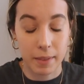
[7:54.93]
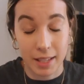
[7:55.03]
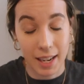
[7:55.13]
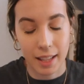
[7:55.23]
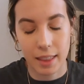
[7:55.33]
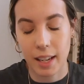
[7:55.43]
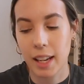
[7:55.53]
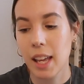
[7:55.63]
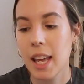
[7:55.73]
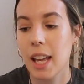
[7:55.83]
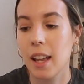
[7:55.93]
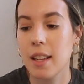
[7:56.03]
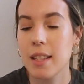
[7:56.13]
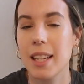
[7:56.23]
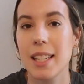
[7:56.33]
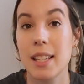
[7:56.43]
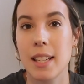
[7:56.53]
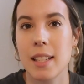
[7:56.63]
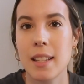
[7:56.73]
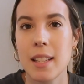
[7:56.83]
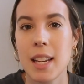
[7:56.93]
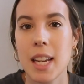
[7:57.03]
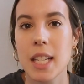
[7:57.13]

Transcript: the second thing is the consistency